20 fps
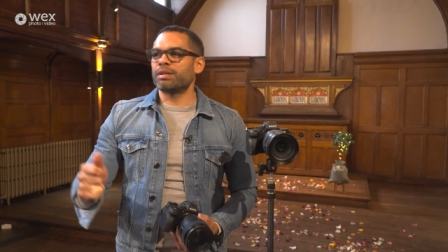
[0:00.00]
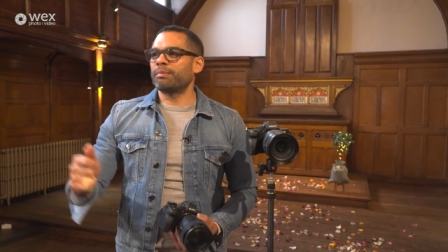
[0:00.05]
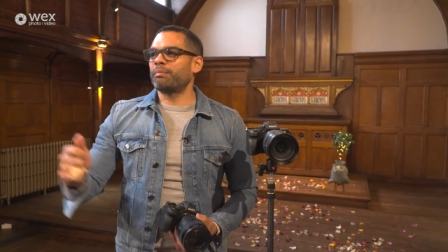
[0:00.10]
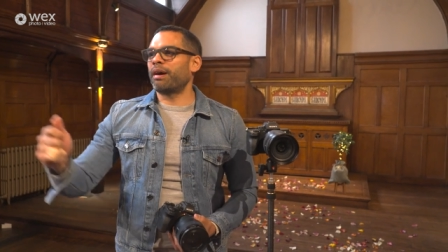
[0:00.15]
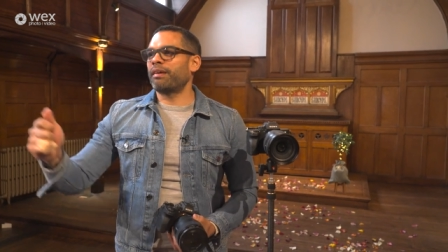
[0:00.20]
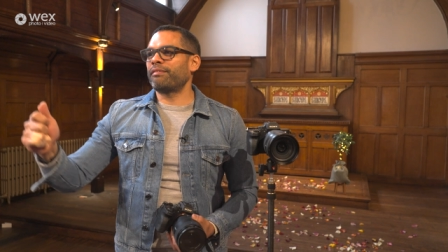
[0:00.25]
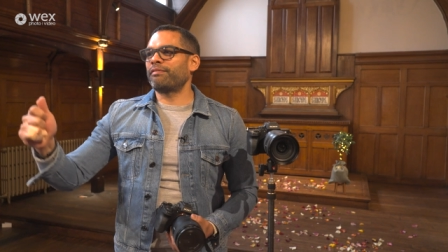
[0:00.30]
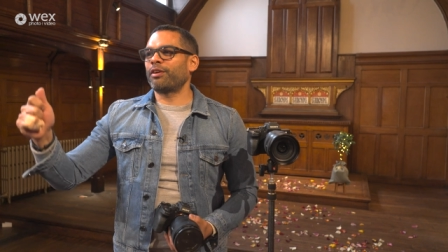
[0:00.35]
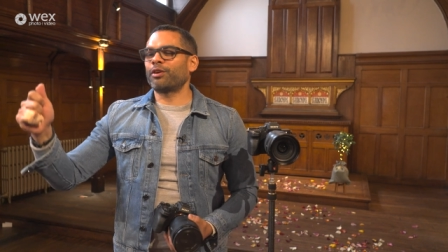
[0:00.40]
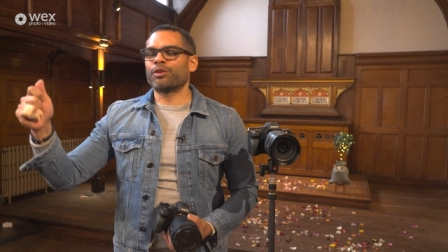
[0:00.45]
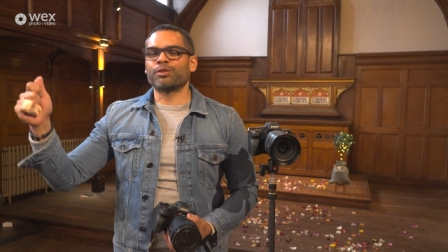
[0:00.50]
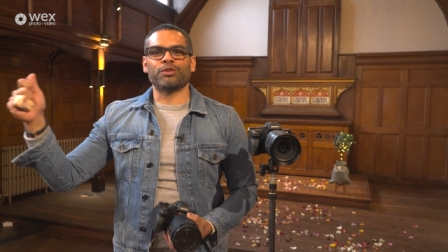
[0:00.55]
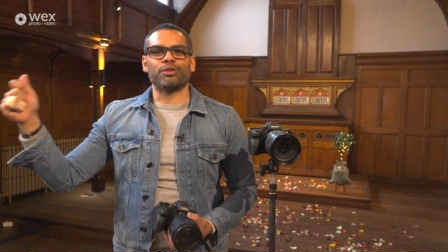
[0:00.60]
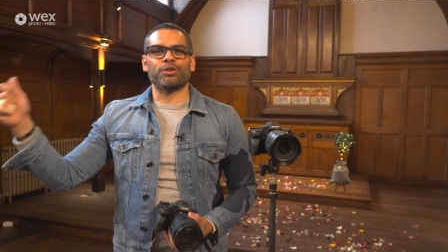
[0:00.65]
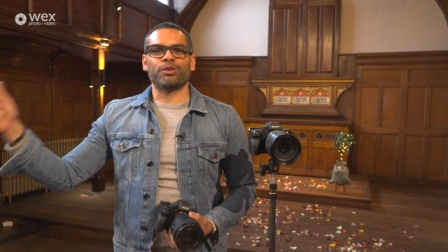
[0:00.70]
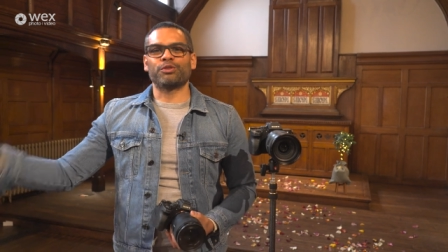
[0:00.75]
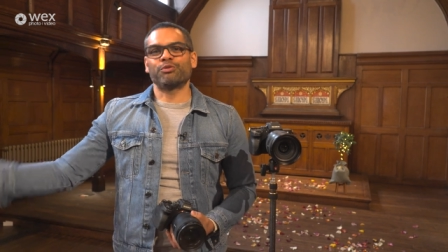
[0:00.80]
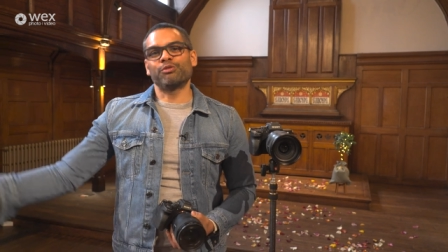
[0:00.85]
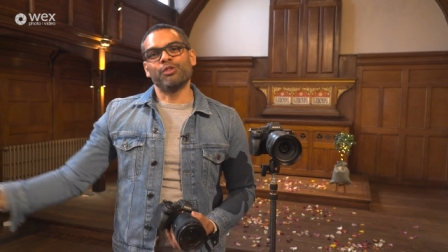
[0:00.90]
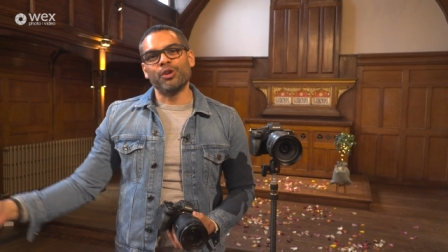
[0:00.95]
It might focus on
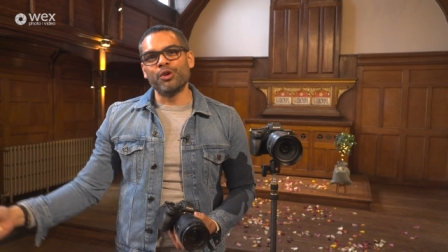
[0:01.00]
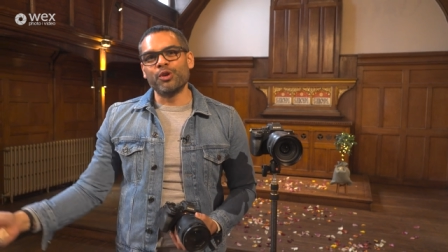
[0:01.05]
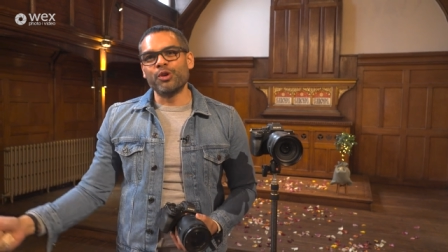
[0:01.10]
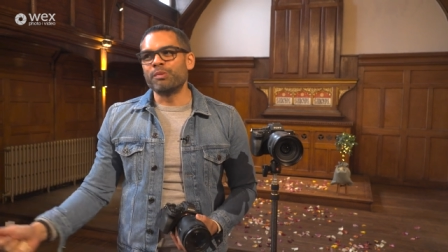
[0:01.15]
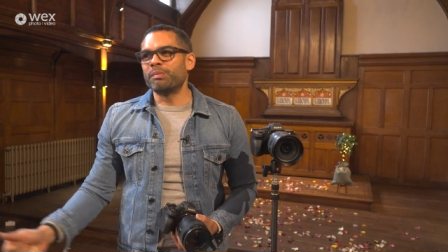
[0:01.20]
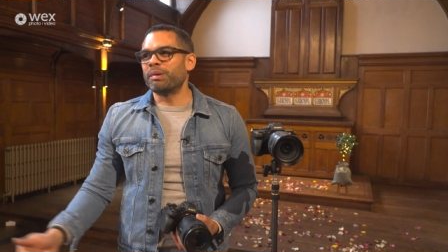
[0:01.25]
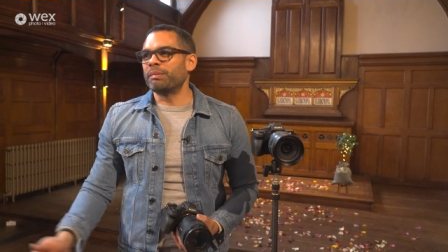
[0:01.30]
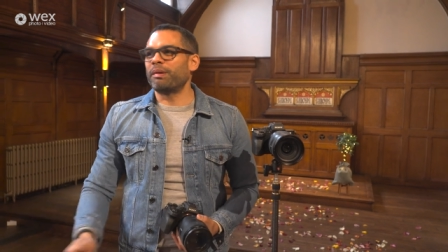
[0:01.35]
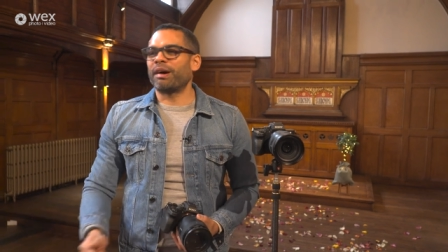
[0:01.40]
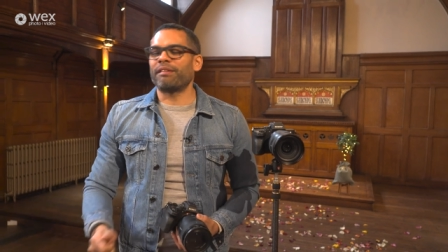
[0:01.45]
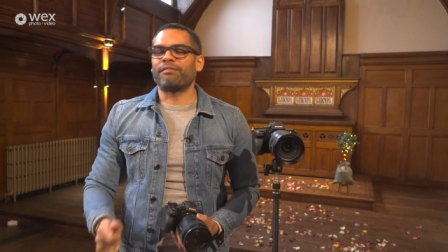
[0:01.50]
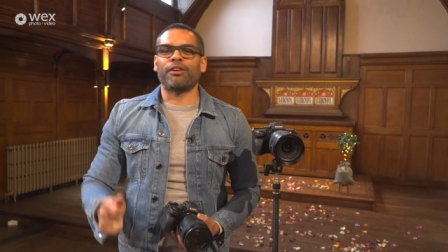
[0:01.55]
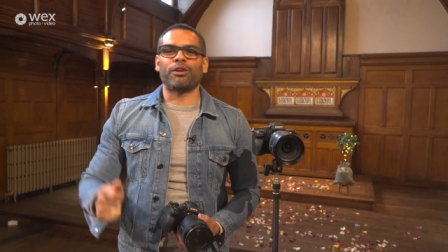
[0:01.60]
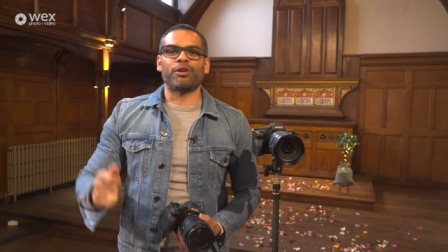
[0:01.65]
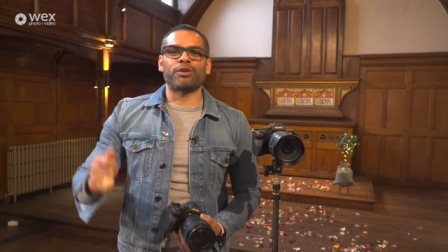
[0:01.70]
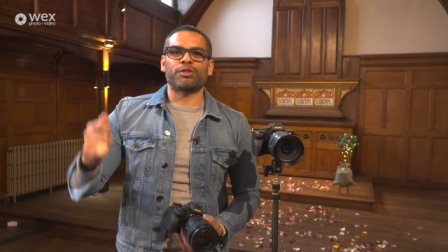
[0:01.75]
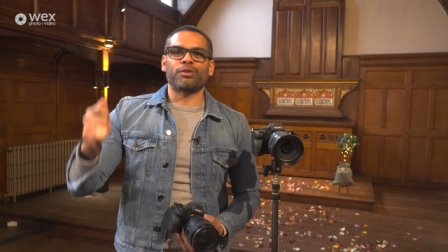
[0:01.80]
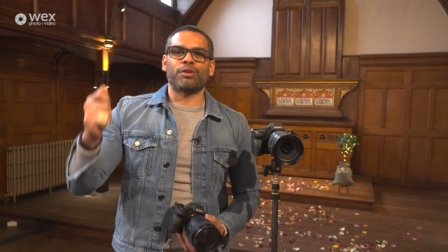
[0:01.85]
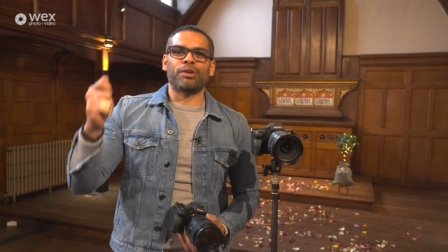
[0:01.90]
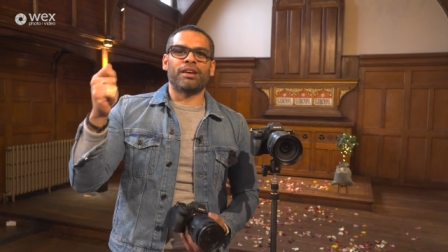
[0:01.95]
the groom, it might
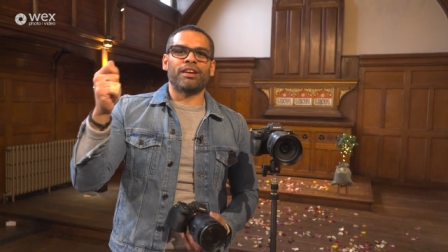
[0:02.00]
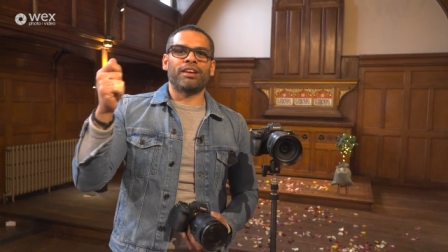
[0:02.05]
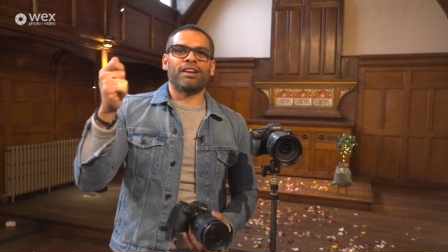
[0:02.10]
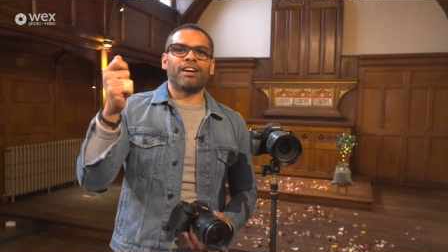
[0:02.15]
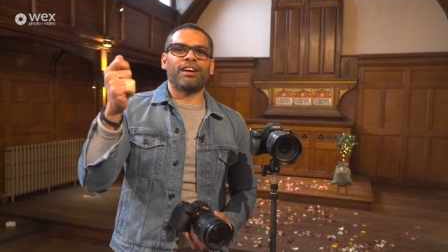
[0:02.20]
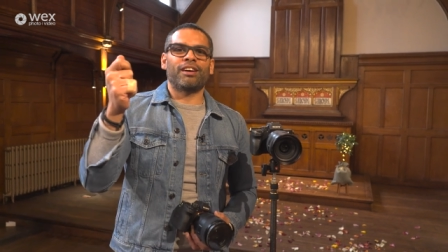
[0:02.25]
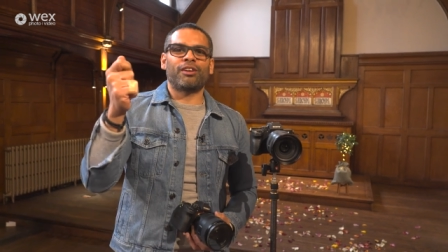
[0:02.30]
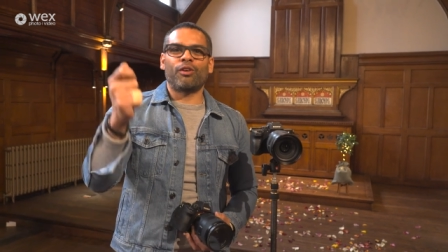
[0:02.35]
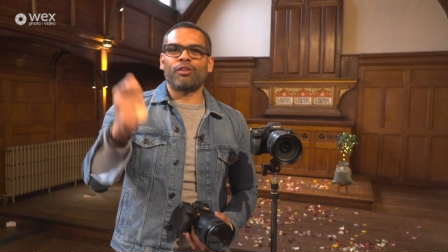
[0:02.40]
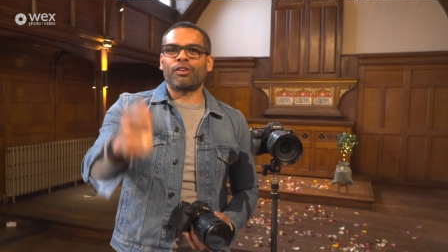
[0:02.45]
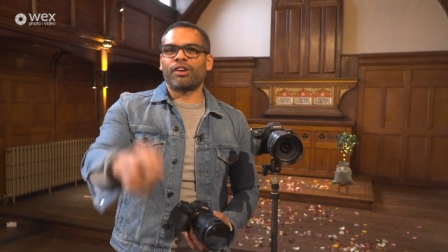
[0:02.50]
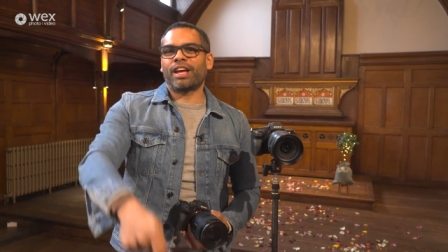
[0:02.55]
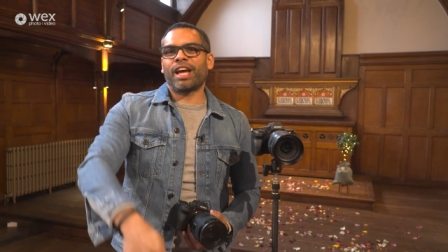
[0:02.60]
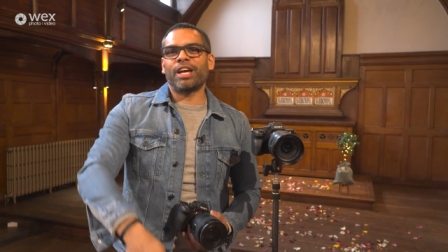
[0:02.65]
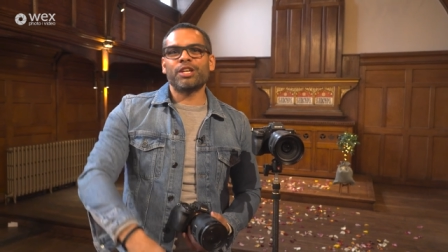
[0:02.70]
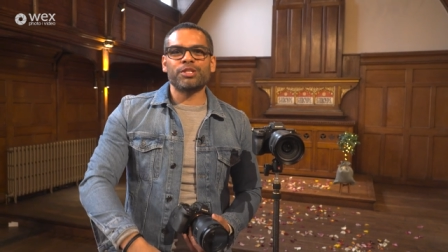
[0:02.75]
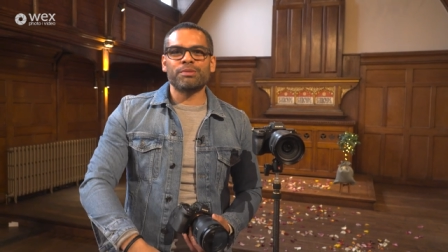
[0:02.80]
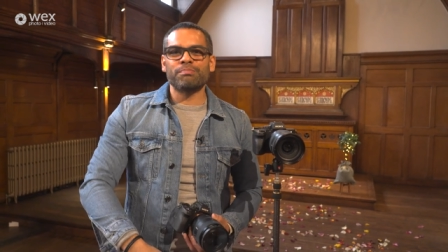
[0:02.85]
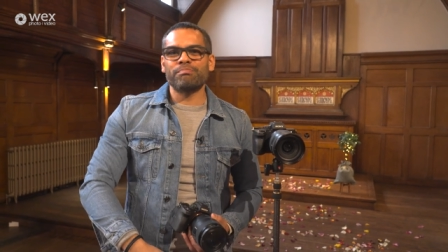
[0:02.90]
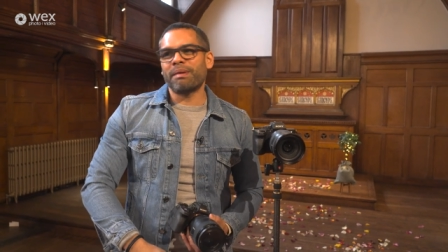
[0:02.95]
focus on a
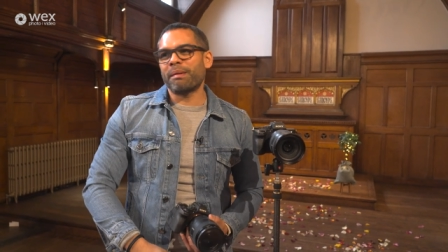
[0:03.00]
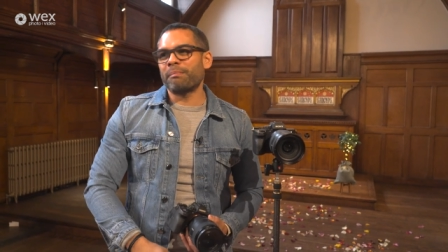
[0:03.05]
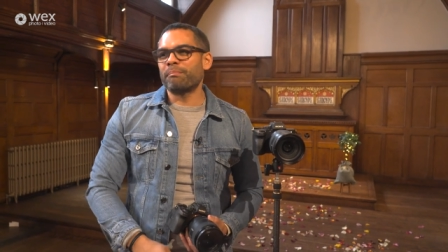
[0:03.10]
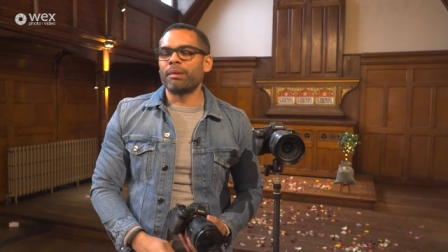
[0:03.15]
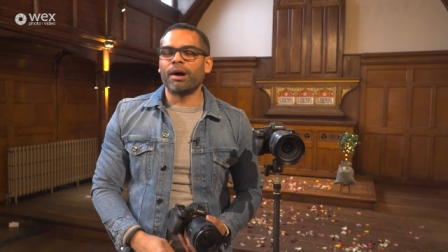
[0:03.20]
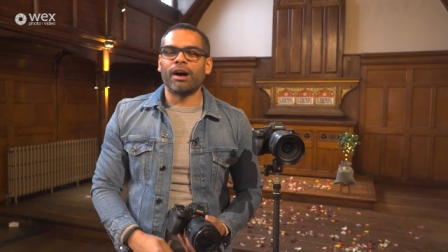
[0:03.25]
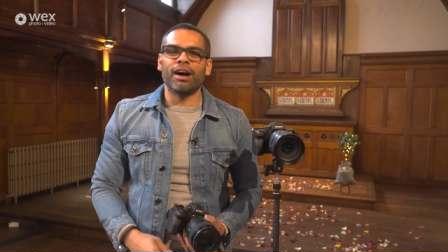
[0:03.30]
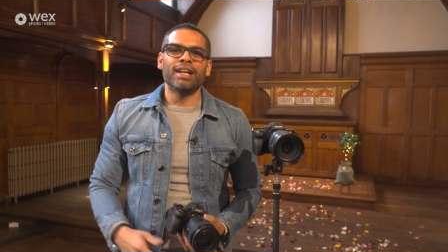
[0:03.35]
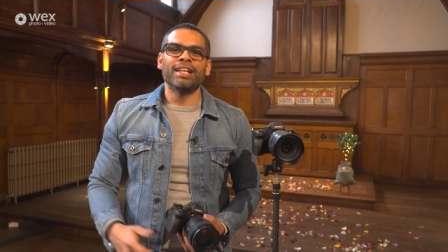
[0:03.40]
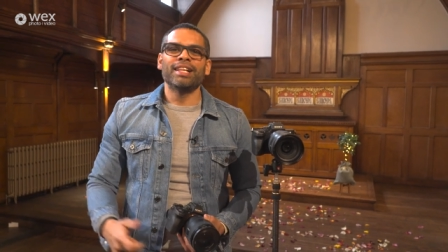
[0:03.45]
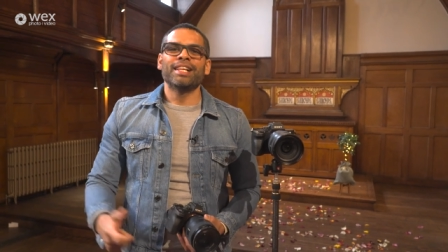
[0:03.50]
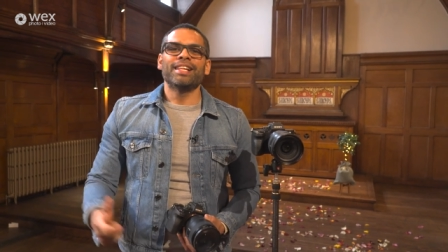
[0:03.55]
congregation member,